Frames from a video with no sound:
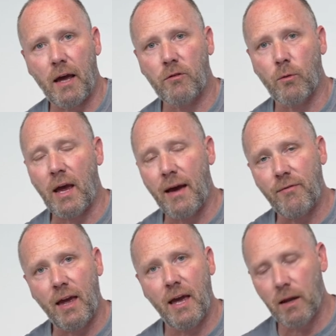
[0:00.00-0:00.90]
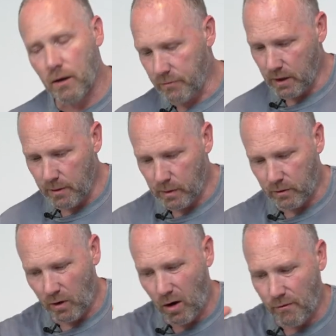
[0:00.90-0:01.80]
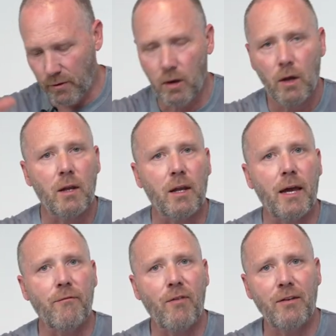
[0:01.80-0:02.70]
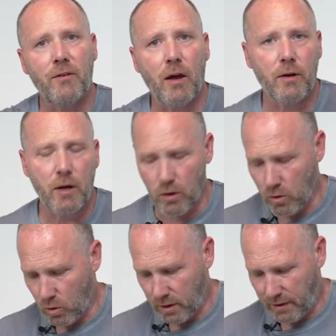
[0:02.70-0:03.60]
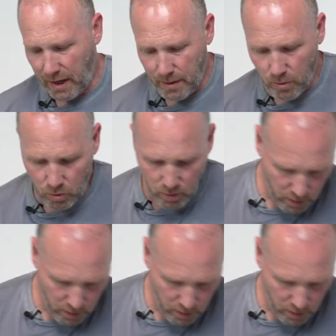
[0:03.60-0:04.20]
guys, so we have the head of the Nimbus off, laying face down here on a table.